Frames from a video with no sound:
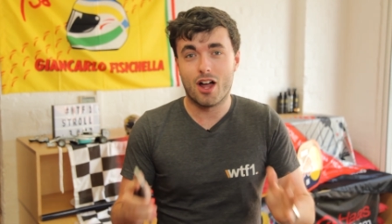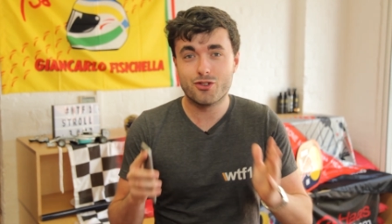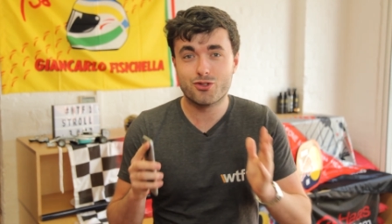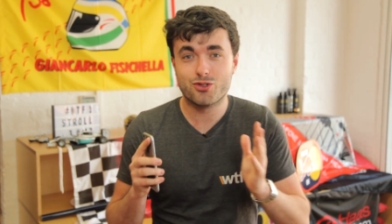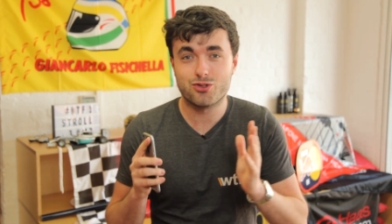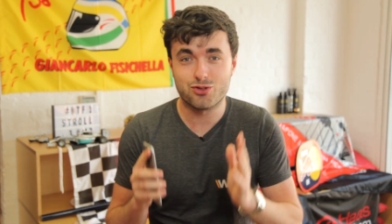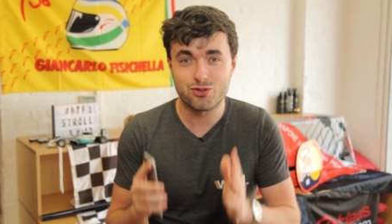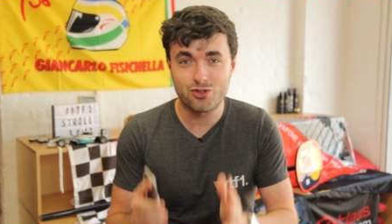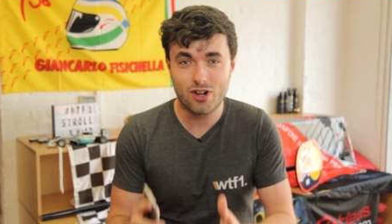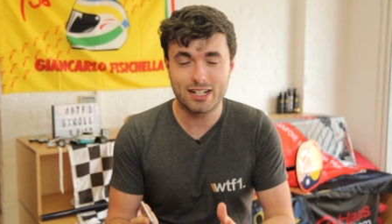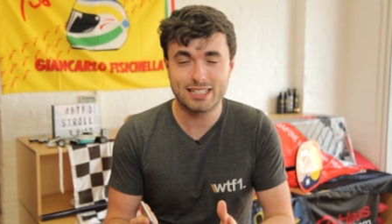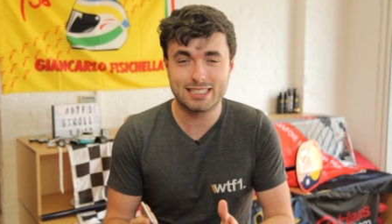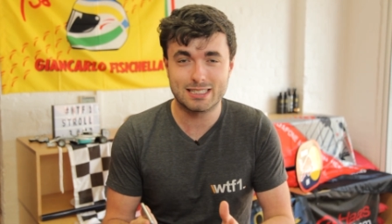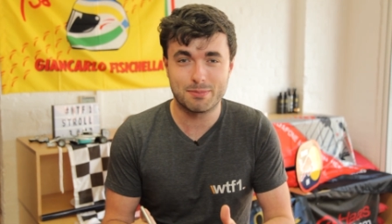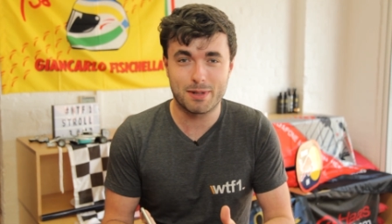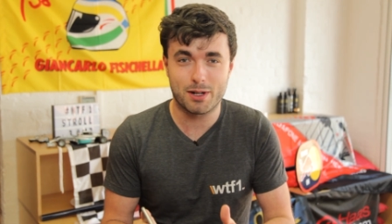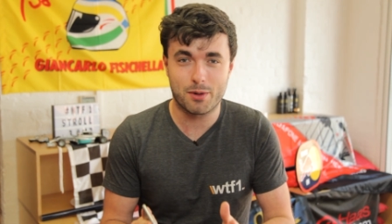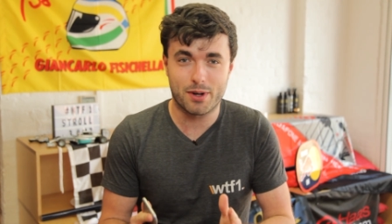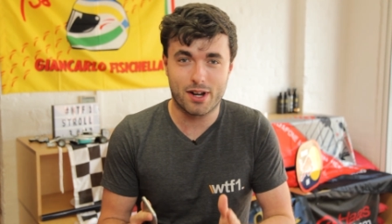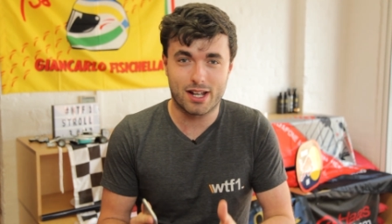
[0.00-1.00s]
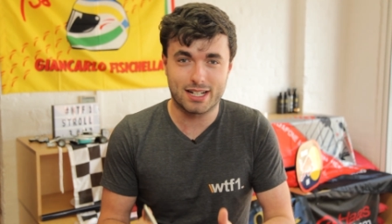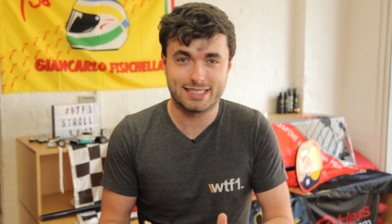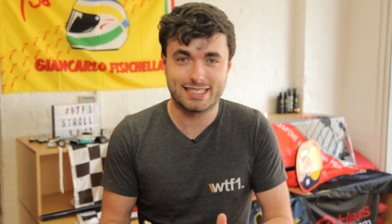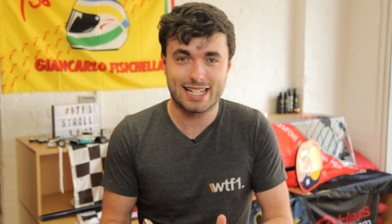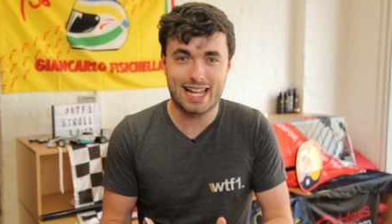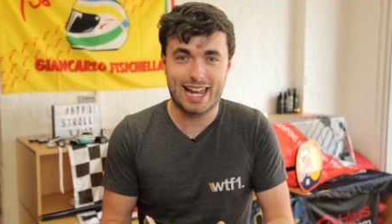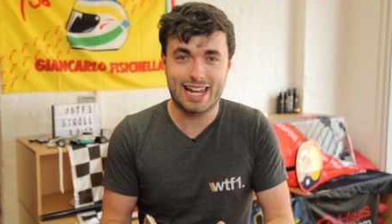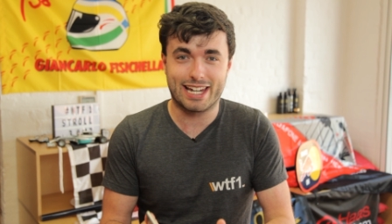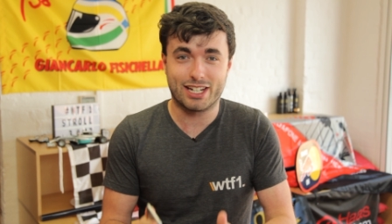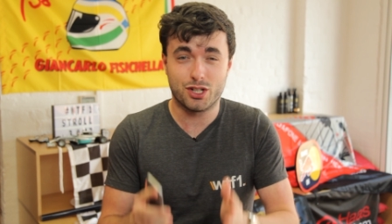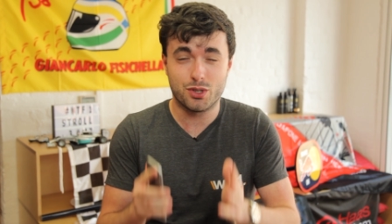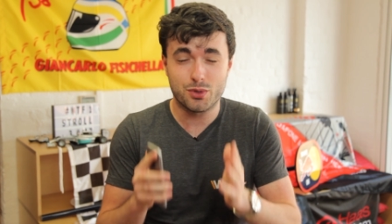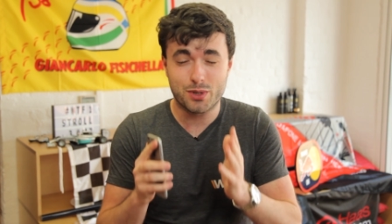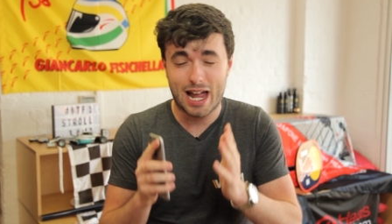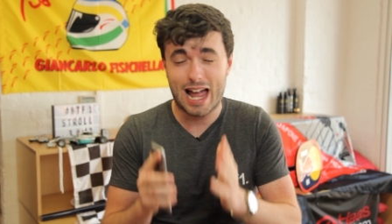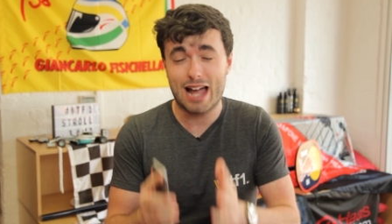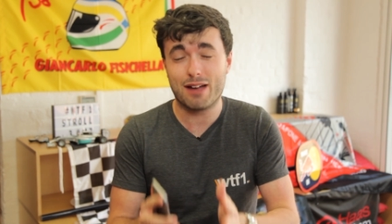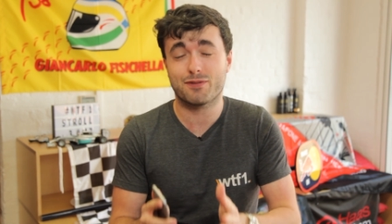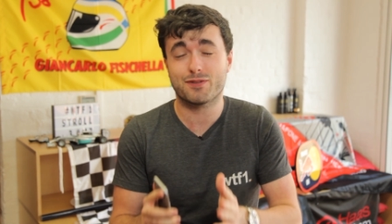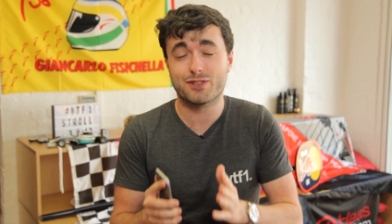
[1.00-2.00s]
trust me when I say you
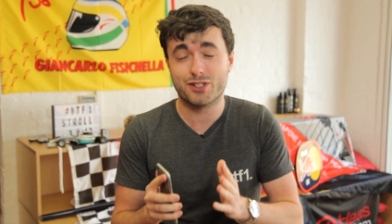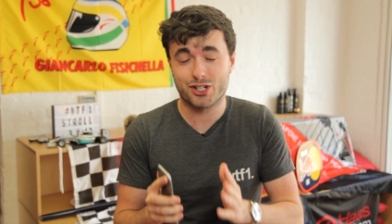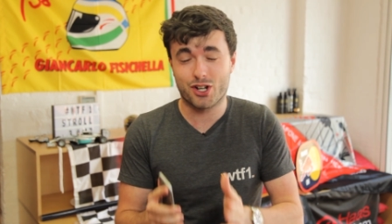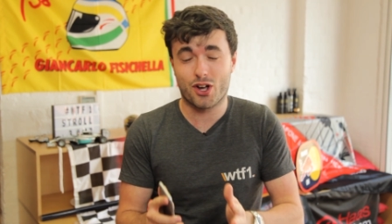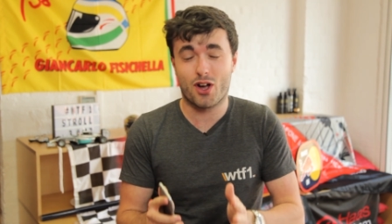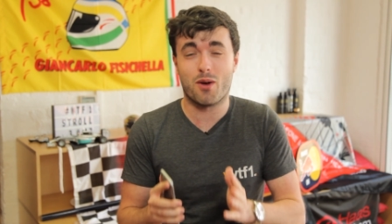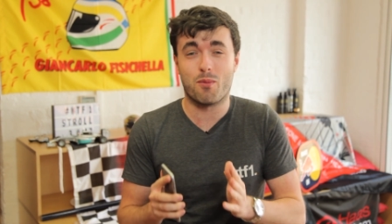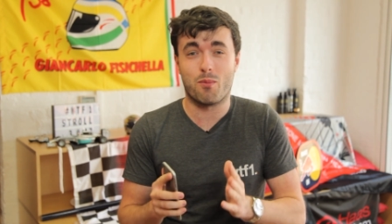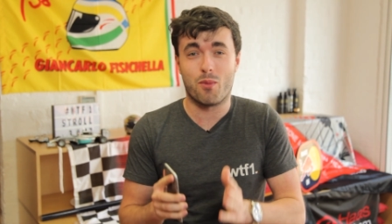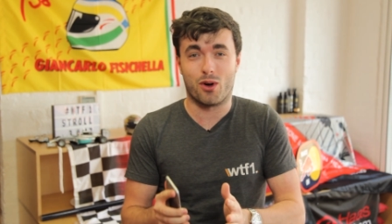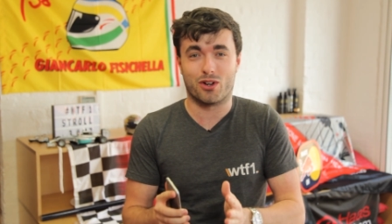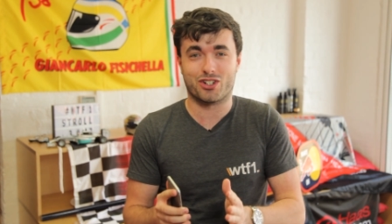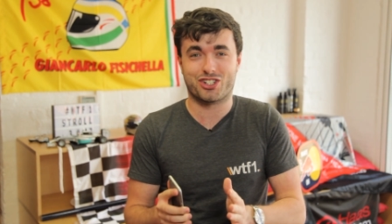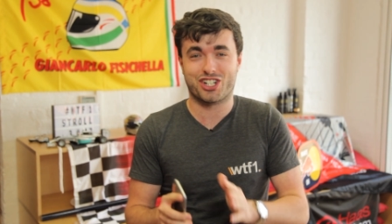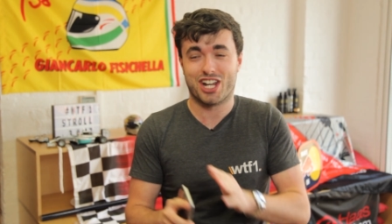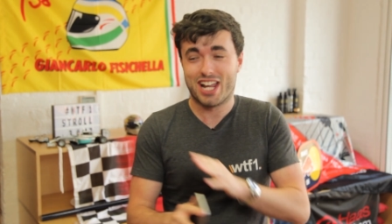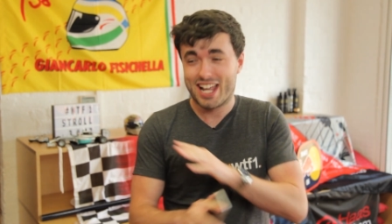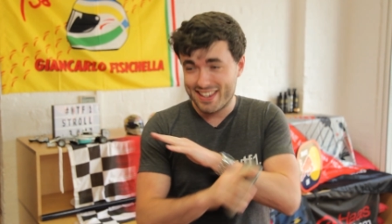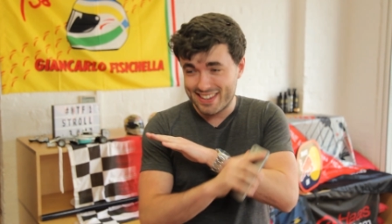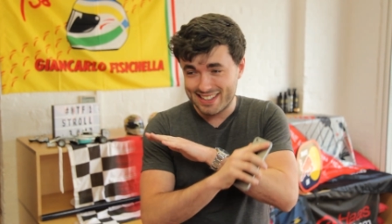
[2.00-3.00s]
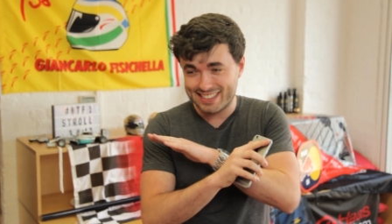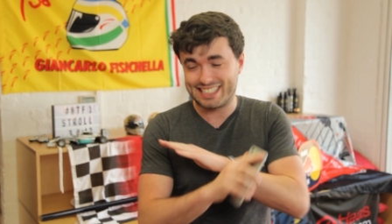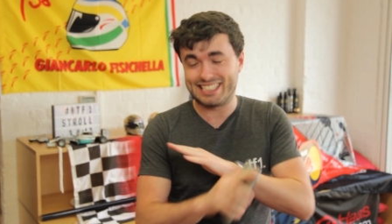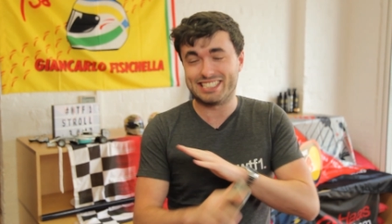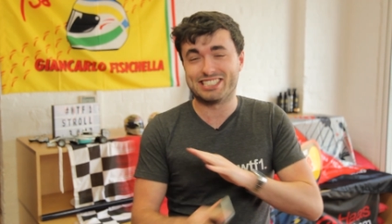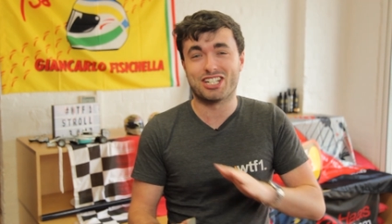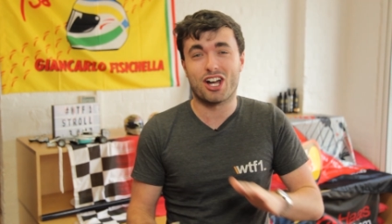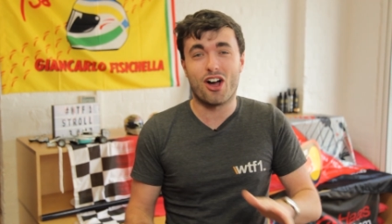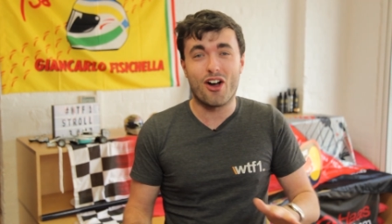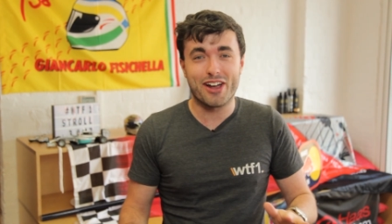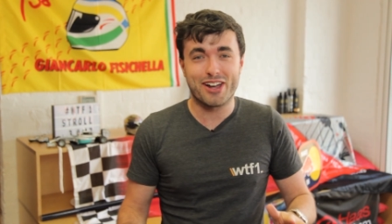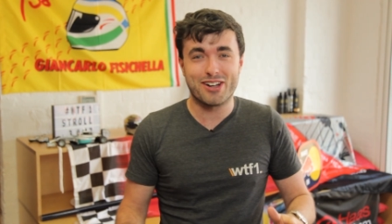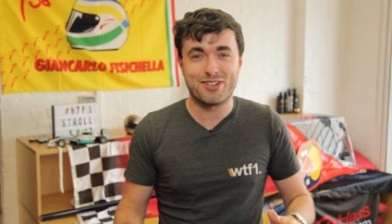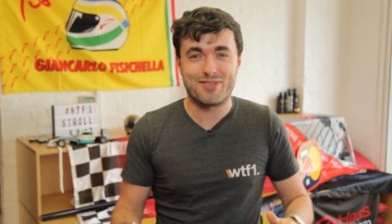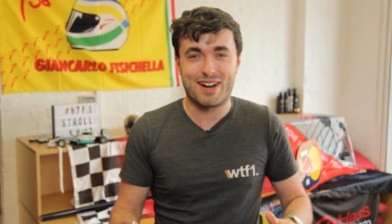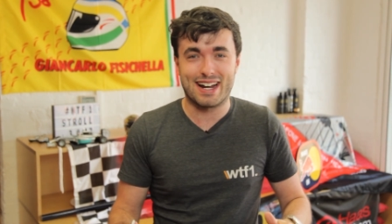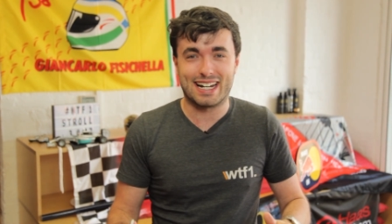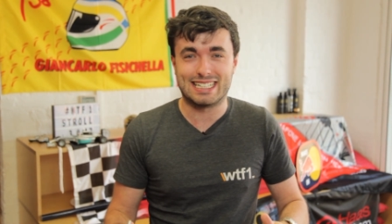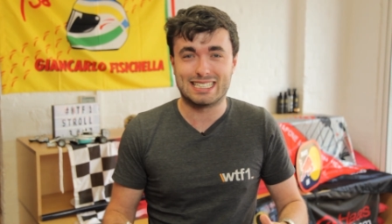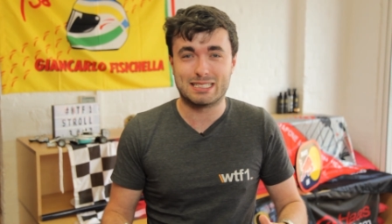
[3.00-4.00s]
have to go and watch this entire
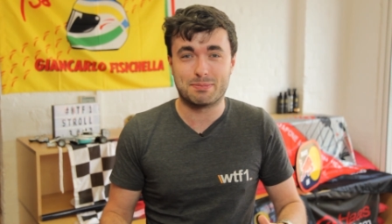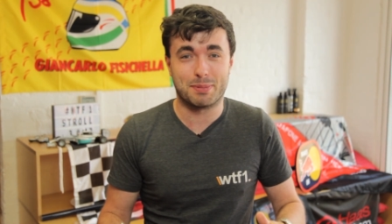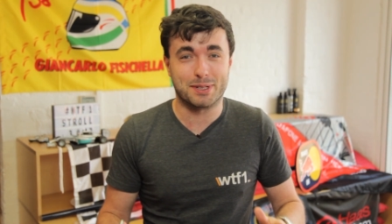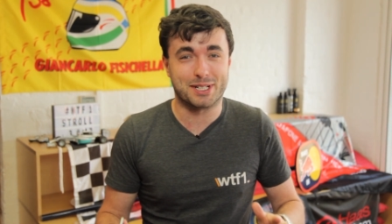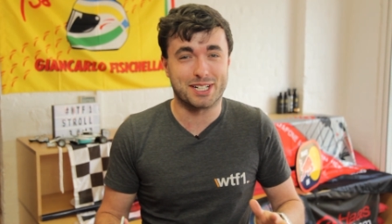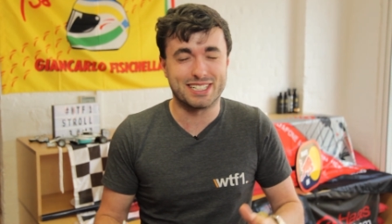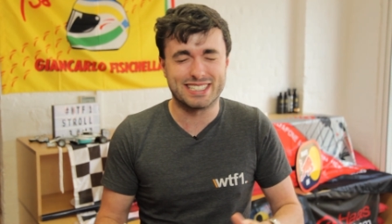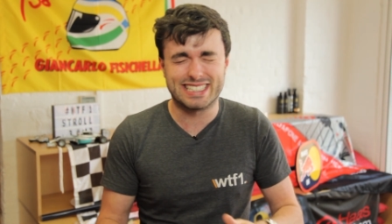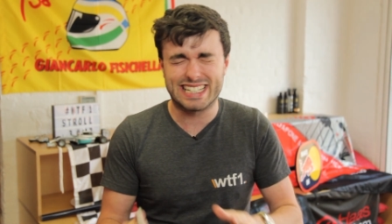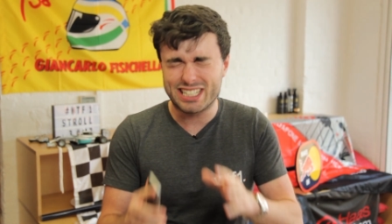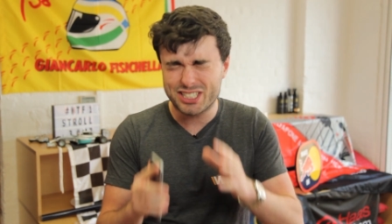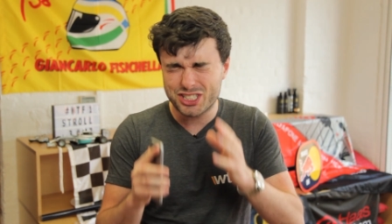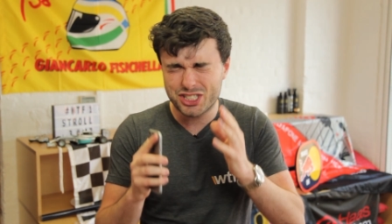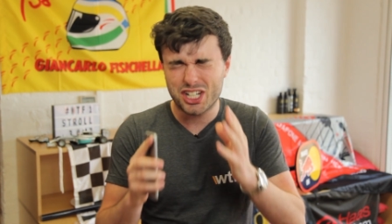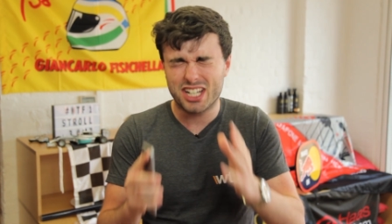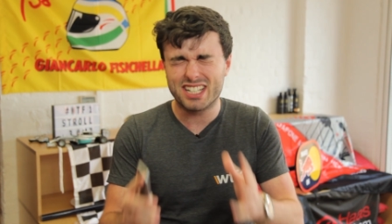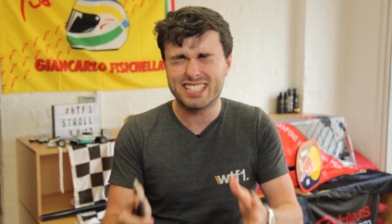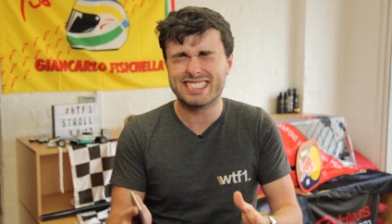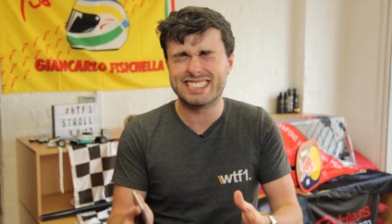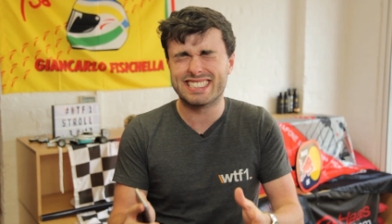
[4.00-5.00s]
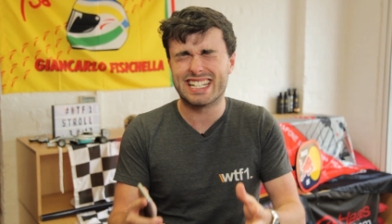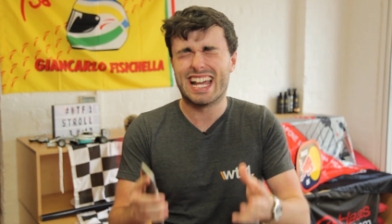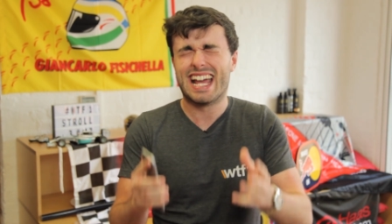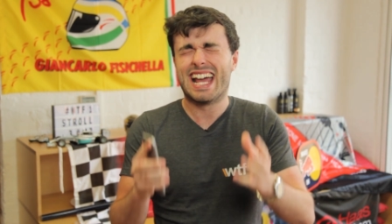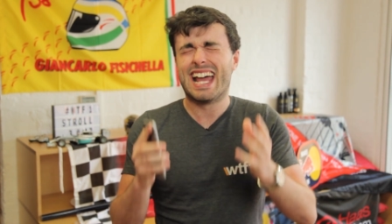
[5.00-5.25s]
race because it just